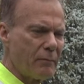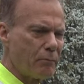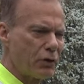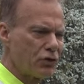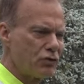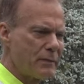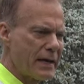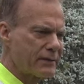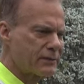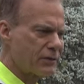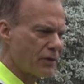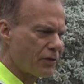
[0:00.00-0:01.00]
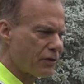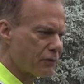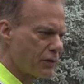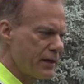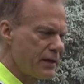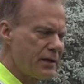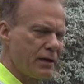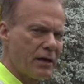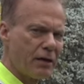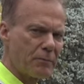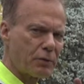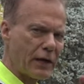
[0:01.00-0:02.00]
Blue makes the 3
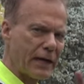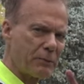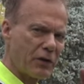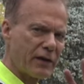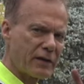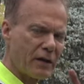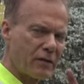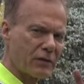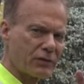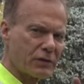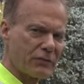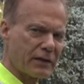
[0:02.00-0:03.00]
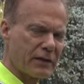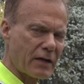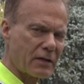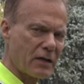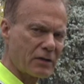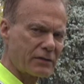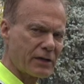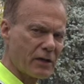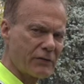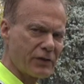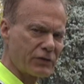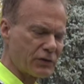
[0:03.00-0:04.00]
primary colors of a color
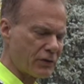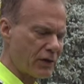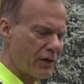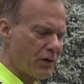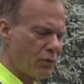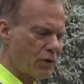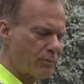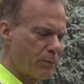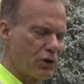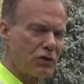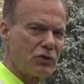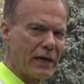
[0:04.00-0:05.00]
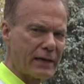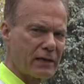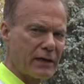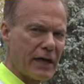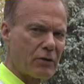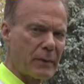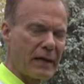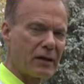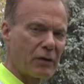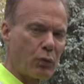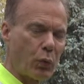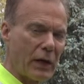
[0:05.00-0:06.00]
television. With blue, I can now make
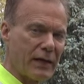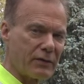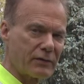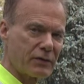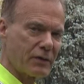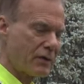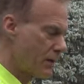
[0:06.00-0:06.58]
a white.